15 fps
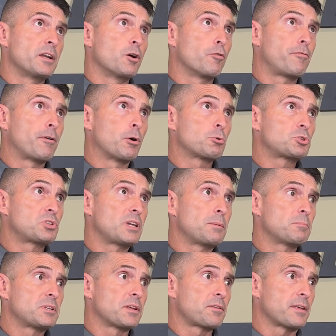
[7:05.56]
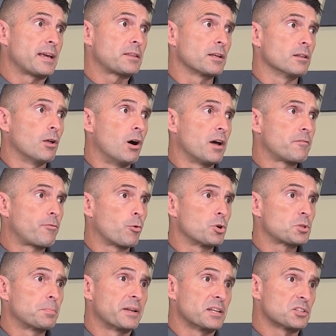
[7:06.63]
folks seem to think that law
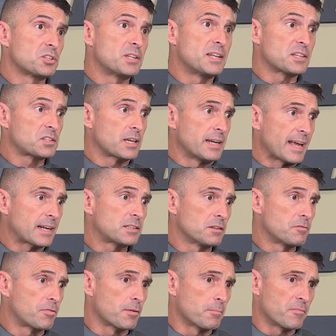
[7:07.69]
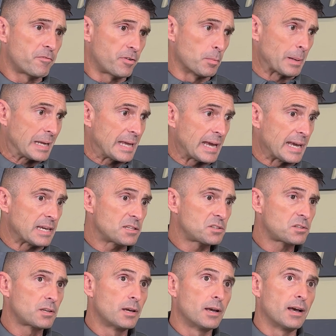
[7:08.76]
enforcement is disconnected from a
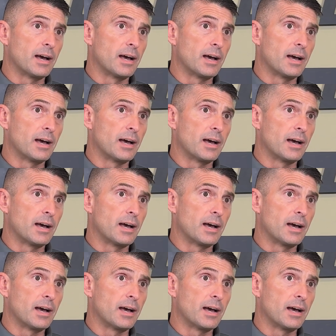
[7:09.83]
case.